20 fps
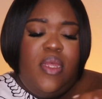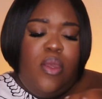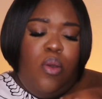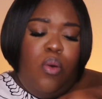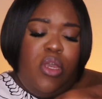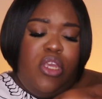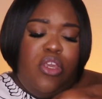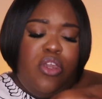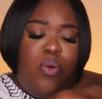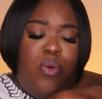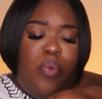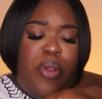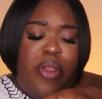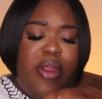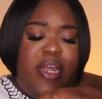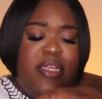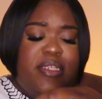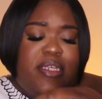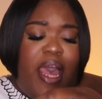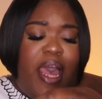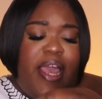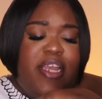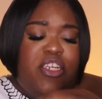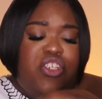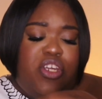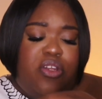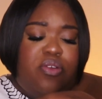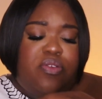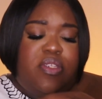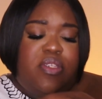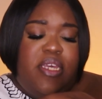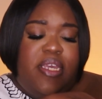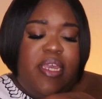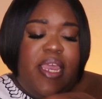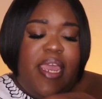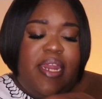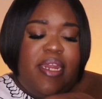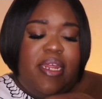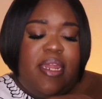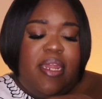Well, you can wear it as an eyeshadow stick
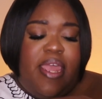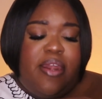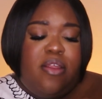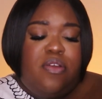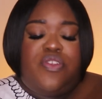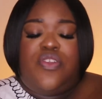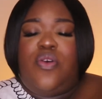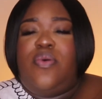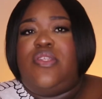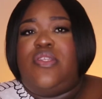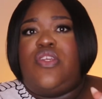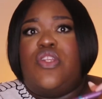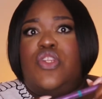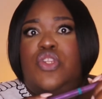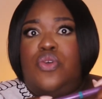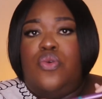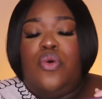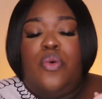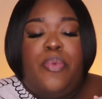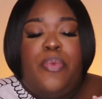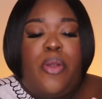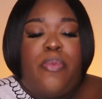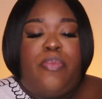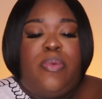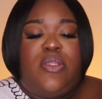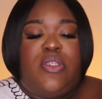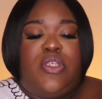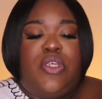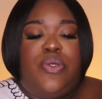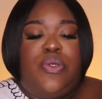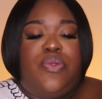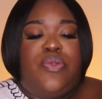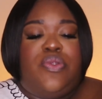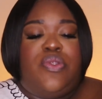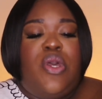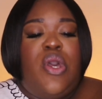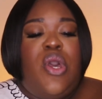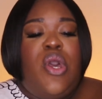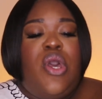and a liner, so it's a dual purpose use.